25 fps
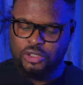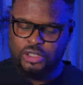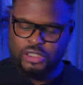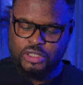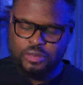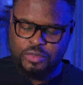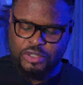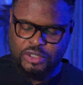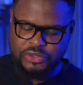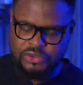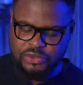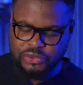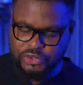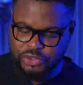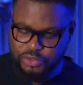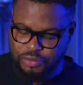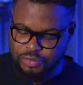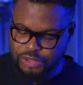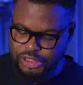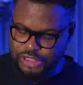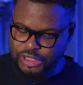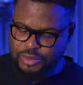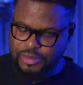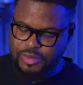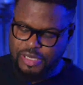We talked about
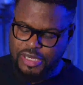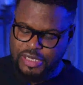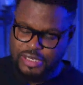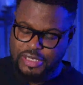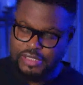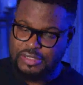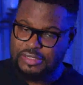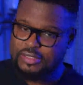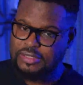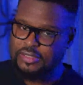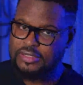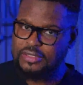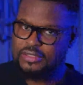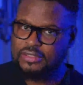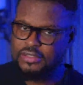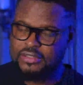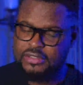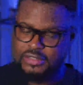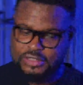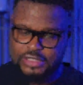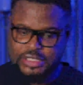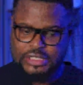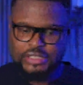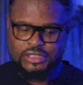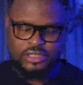social media
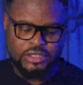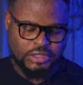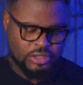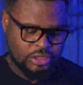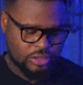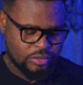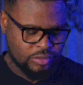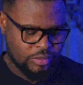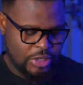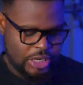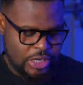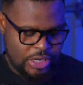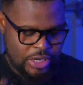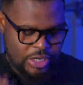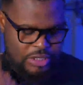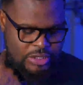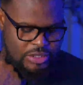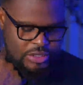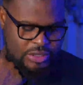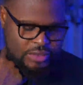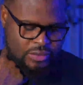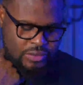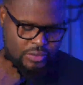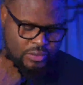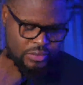marketing and search engine
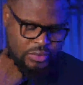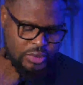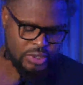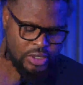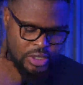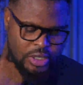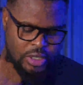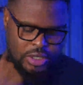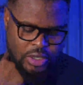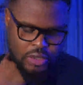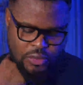marketing.